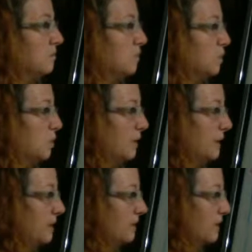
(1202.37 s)

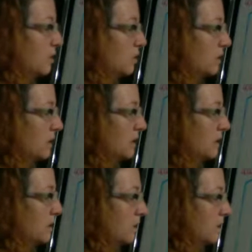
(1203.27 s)
Joy. Say joy.
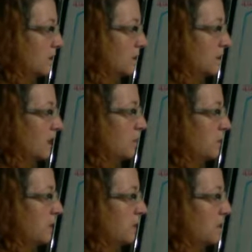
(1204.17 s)

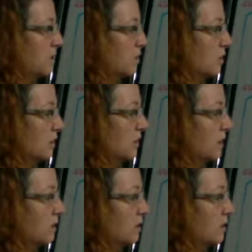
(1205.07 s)
Happy and joy
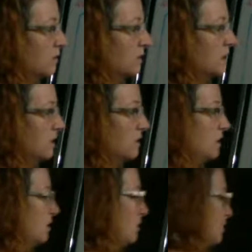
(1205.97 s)
are two different things
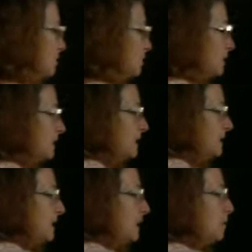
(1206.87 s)
too. So
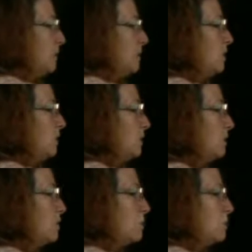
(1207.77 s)
happy, can
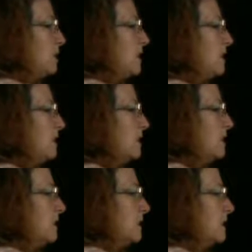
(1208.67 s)
just be
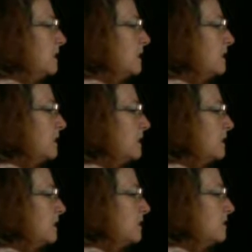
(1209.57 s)

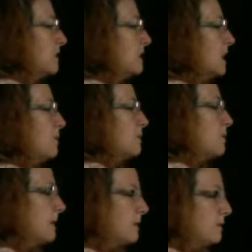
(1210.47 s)
just a half
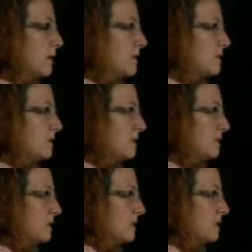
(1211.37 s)
smiling face,
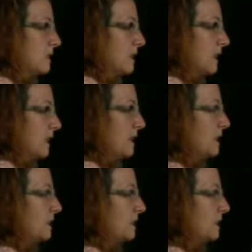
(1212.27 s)
and